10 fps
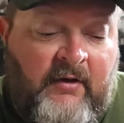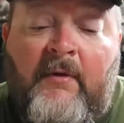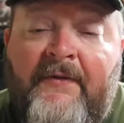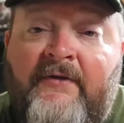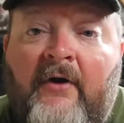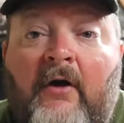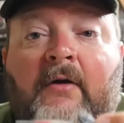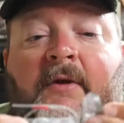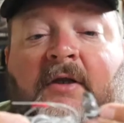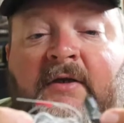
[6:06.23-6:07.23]
But the
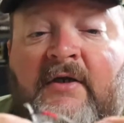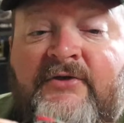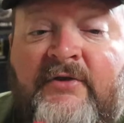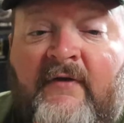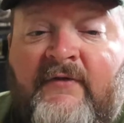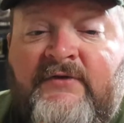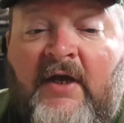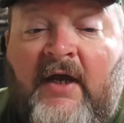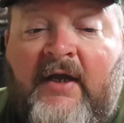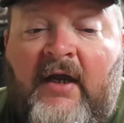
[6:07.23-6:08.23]
tournament edition of the
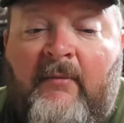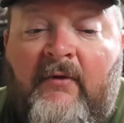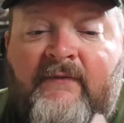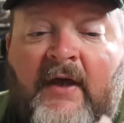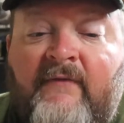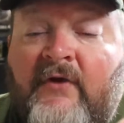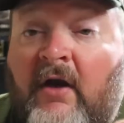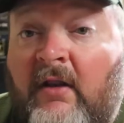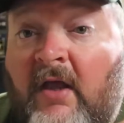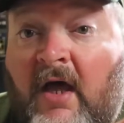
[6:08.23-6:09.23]
Jackhammer, they've
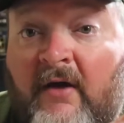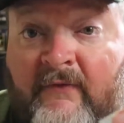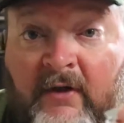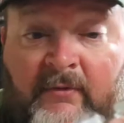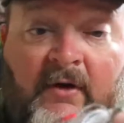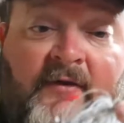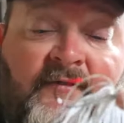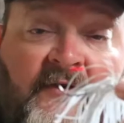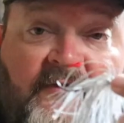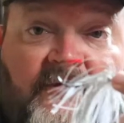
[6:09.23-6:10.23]
done a lot of upgrades,
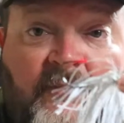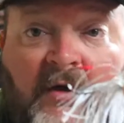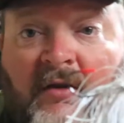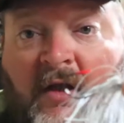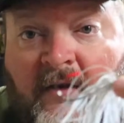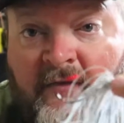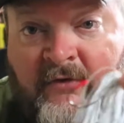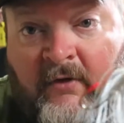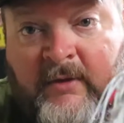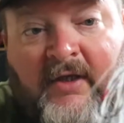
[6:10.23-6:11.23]
and this is what a lot of the
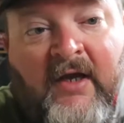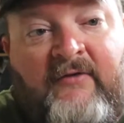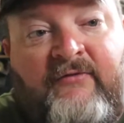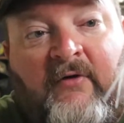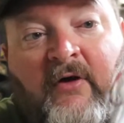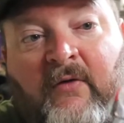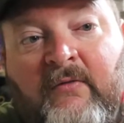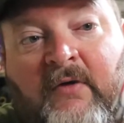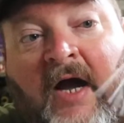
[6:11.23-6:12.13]
tournament guys throw.